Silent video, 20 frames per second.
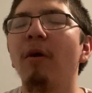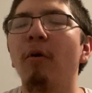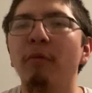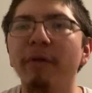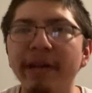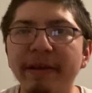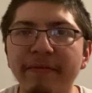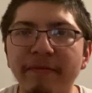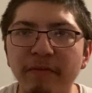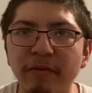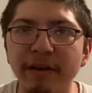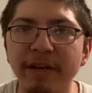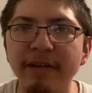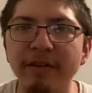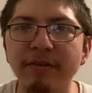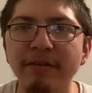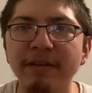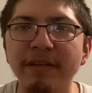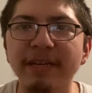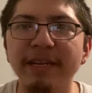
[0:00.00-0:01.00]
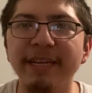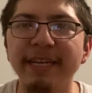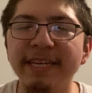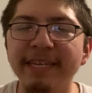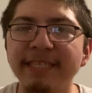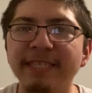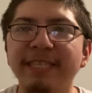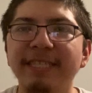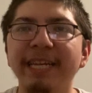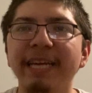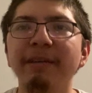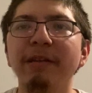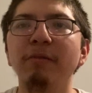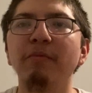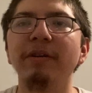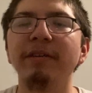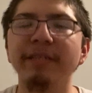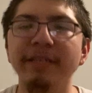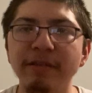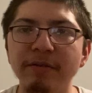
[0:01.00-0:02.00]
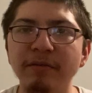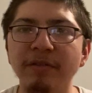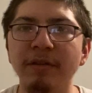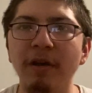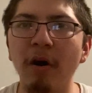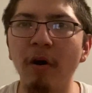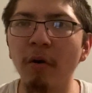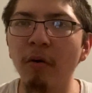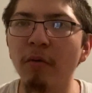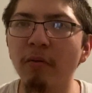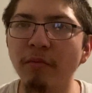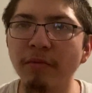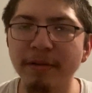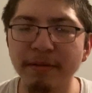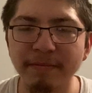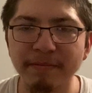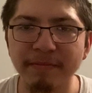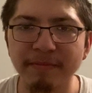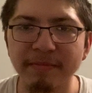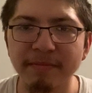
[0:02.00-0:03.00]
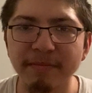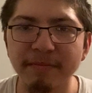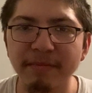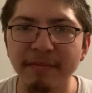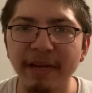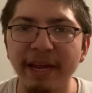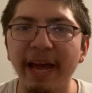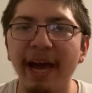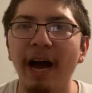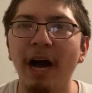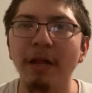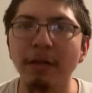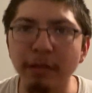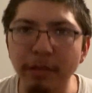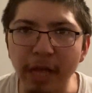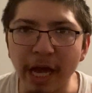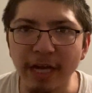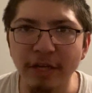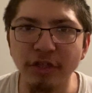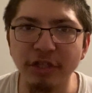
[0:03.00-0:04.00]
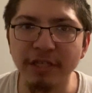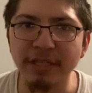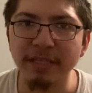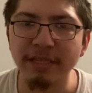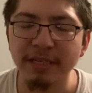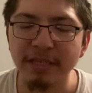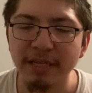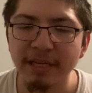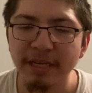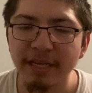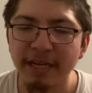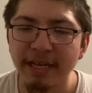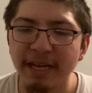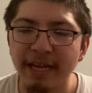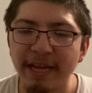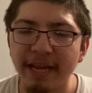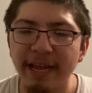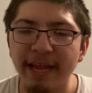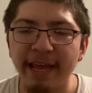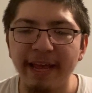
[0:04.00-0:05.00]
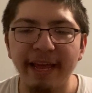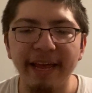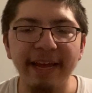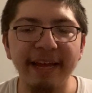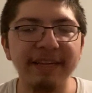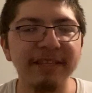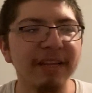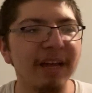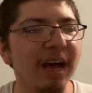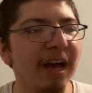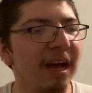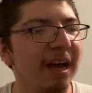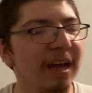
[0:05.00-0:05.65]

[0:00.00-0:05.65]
Ric Flair is 71 years old, a legend, and